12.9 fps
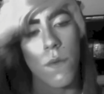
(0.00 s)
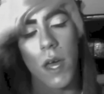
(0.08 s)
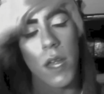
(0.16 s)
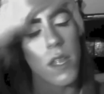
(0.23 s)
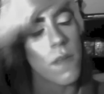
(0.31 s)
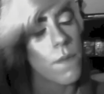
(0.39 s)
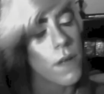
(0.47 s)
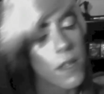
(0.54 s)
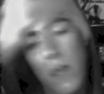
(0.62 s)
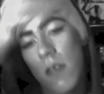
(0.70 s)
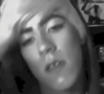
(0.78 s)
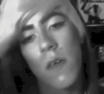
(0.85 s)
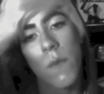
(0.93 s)

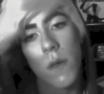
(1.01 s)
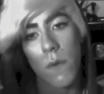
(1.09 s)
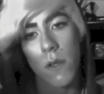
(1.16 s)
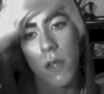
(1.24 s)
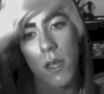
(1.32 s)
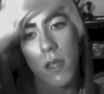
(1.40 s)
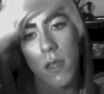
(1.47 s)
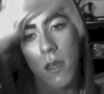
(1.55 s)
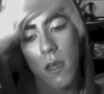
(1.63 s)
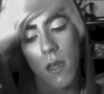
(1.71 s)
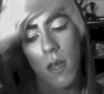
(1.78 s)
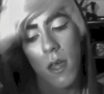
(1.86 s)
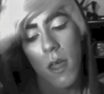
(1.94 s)
Anybody can be bullied.
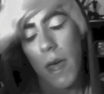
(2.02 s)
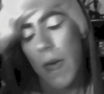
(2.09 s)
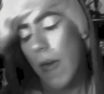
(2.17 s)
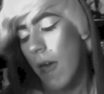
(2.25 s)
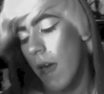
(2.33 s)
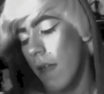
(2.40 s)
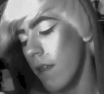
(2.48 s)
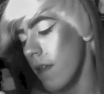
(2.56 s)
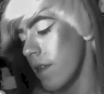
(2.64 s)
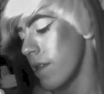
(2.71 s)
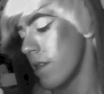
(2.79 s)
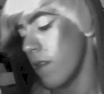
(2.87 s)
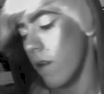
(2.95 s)
And
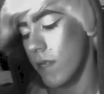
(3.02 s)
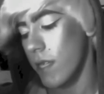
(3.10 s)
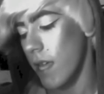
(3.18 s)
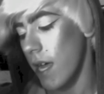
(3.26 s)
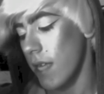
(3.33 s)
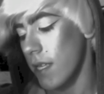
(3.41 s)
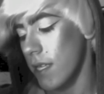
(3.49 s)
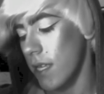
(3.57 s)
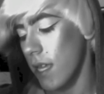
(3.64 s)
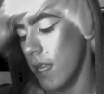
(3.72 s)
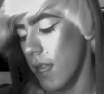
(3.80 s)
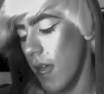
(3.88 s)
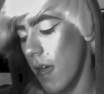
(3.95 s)
it's so sad to see
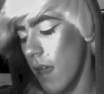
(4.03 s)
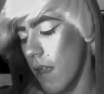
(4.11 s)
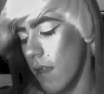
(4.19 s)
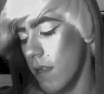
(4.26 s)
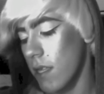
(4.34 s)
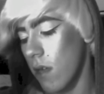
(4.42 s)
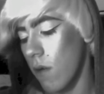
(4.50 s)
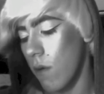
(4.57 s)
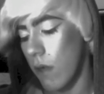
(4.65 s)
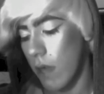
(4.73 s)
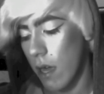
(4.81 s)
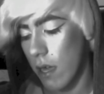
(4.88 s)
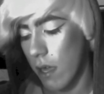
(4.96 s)
that so
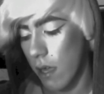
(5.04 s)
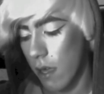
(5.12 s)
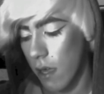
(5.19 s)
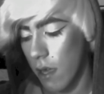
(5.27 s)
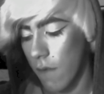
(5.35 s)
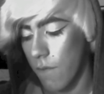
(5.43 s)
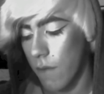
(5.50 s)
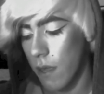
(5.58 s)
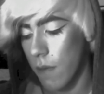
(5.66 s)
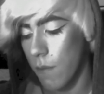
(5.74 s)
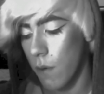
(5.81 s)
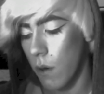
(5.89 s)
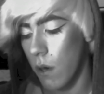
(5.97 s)
young of
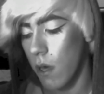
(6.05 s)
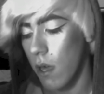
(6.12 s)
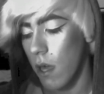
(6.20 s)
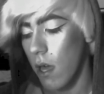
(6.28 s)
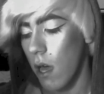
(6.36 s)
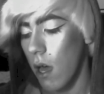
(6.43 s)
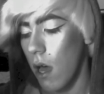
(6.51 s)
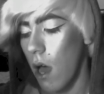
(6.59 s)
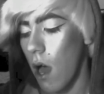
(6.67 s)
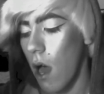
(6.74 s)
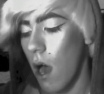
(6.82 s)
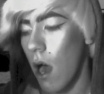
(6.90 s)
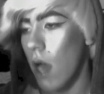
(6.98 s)
people
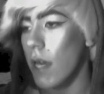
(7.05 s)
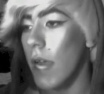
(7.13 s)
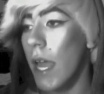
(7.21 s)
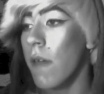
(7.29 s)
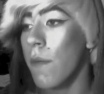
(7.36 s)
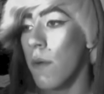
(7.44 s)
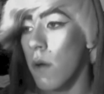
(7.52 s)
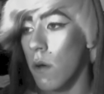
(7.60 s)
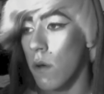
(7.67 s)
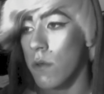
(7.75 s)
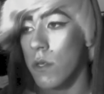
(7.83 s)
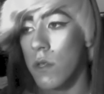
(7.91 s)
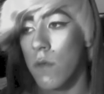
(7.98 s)
are
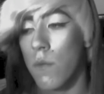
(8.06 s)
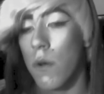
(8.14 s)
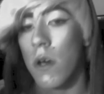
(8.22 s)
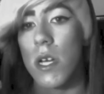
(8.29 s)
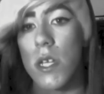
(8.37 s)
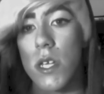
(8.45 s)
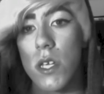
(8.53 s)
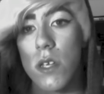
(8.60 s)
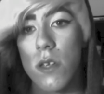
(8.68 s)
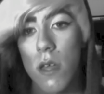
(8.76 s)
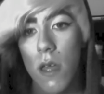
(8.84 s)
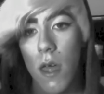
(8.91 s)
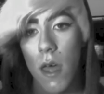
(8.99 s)
able to push
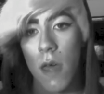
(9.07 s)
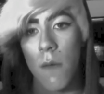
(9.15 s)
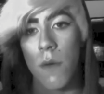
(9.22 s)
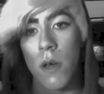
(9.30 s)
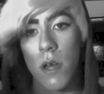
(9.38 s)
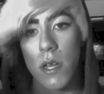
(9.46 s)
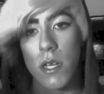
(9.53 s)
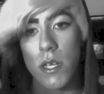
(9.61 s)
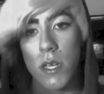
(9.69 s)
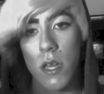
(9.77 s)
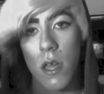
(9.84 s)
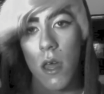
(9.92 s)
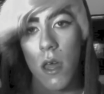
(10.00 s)
and push
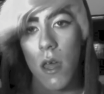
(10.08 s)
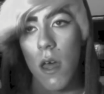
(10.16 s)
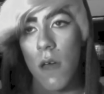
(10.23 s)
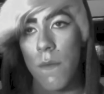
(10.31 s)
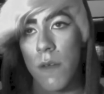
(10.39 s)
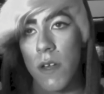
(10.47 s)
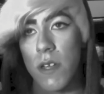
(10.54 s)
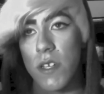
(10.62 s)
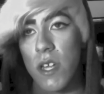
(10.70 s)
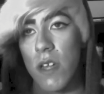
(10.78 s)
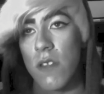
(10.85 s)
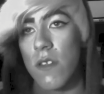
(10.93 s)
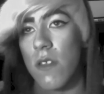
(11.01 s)
and push
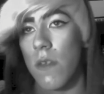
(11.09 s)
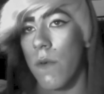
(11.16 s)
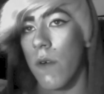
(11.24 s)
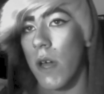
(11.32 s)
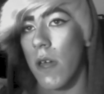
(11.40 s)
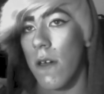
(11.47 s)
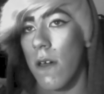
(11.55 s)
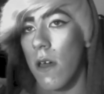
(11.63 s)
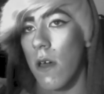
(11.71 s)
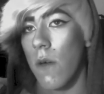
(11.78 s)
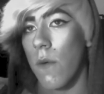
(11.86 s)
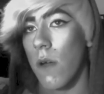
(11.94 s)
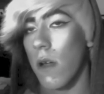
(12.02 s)
to the point
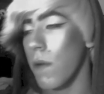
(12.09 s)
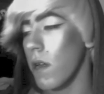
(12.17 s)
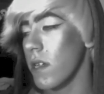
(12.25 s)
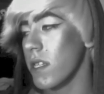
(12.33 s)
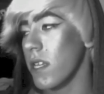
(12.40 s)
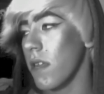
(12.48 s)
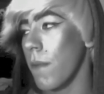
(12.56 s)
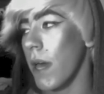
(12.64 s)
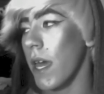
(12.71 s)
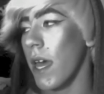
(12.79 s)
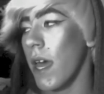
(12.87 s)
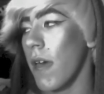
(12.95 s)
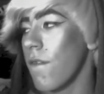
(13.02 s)
where a person
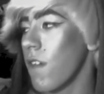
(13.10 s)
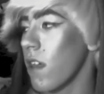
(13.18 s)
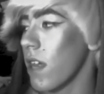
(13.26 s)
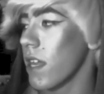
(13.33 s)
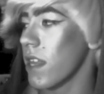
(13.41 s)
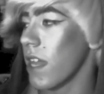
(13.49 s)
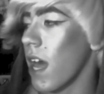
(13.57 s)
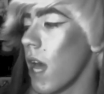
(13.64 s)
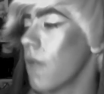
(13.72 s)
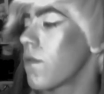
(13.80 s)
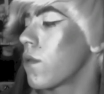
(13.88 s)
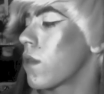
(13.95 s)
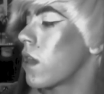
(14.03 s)
might feel like they
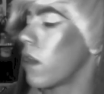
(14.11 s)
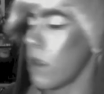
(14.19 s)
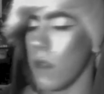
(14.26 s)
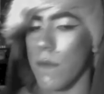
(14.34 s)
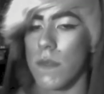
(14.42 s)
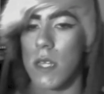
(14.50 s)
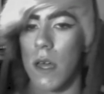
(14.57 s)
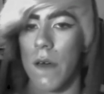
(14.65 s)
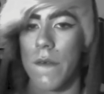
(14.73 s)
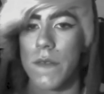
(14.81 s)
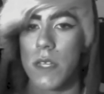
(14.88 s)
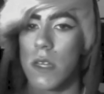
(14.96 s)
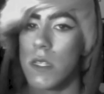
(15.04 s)
have to kill
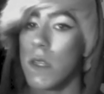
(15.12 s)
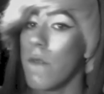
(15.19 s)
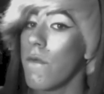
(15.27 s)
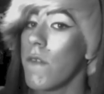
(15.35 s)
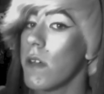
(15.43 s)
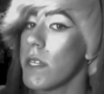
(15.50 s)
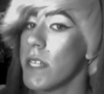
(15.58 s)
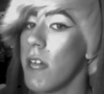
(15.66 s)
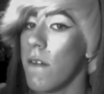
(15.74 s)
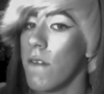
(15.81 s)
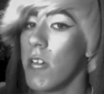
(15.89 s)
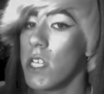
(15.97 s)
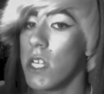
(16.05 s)
themselves to feel
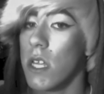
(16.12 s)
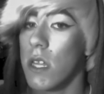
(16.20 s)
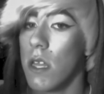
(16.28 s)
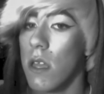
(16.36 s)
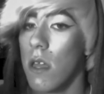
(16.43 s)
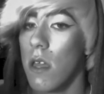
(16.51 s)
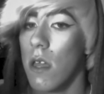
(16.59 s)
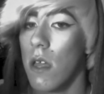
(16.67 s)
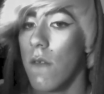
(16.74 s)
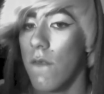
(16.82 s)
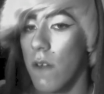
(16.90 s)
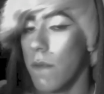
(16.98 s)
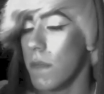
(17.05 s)
salvation
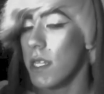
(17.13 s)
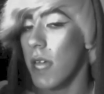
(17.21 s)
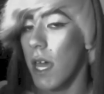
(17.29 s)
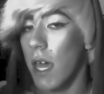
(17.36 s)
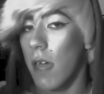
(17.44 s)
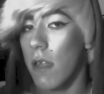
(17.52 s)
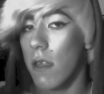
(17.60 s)
from this hate.